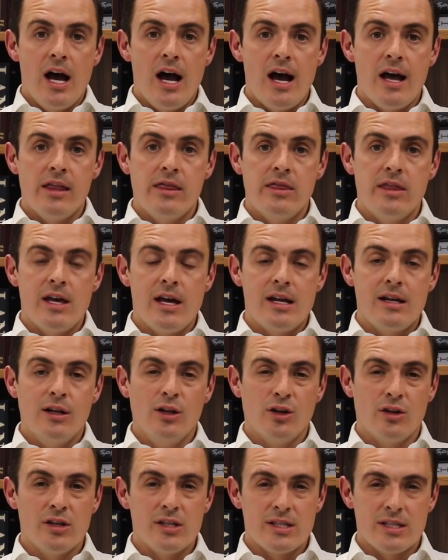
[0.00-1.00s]
and then
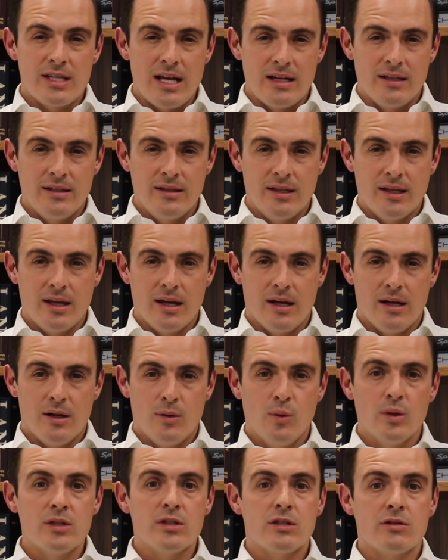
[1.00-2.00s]
look at selling the car
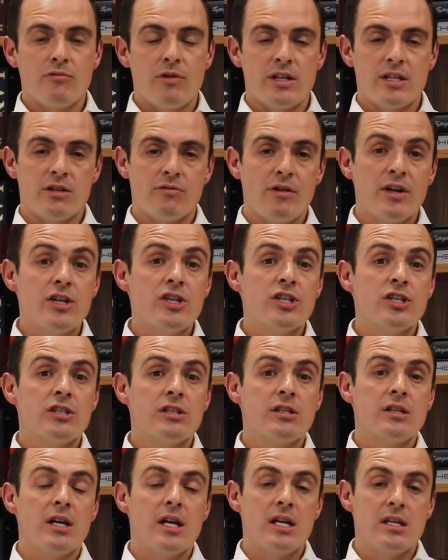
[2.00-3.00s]
once the
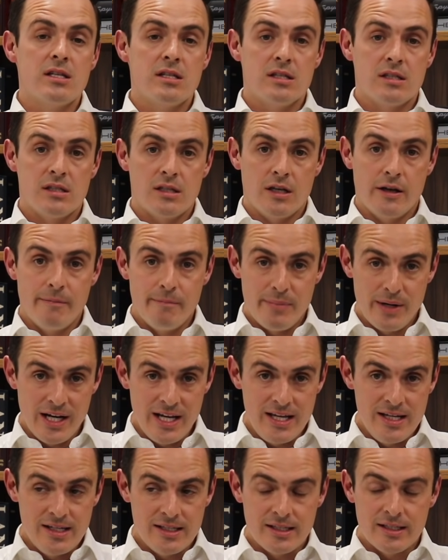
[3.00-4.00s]
restoration is
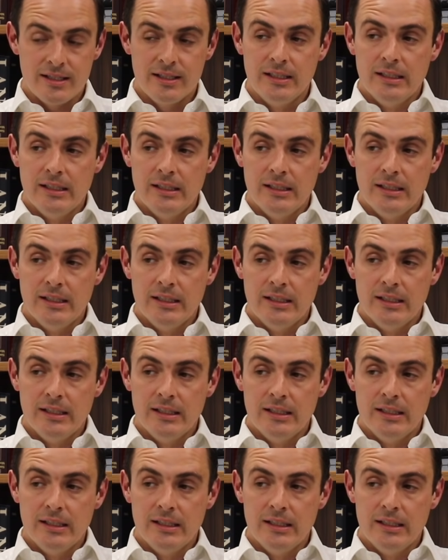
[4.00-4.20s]
complete.